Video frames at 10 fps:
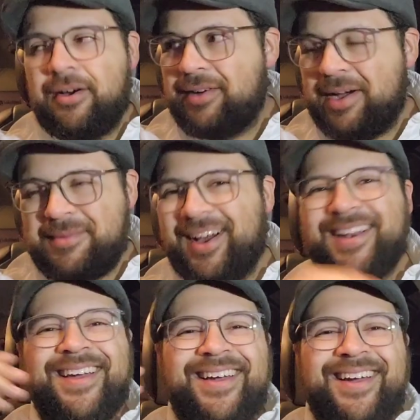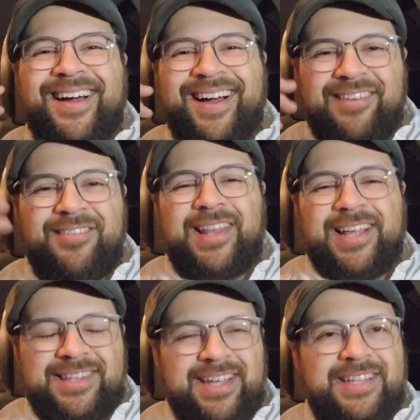No, I'm not. I would
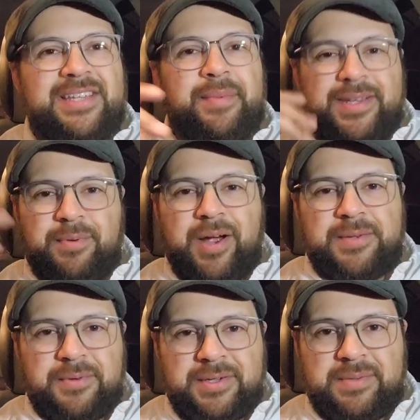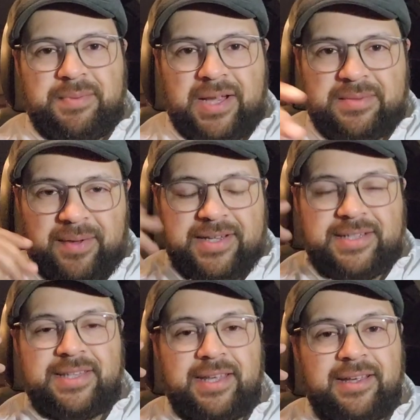like things to be as prosperous as possible. I
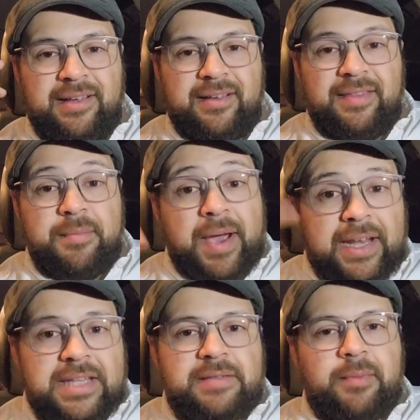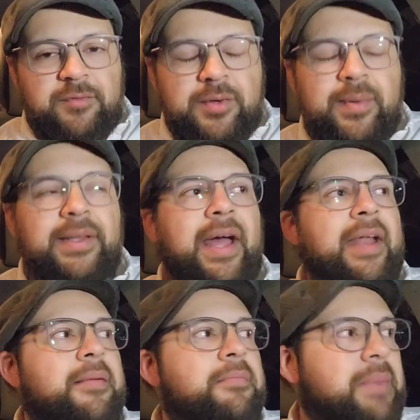just think the mechanism of doing
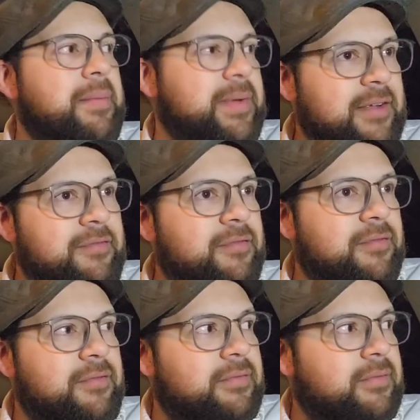that might be different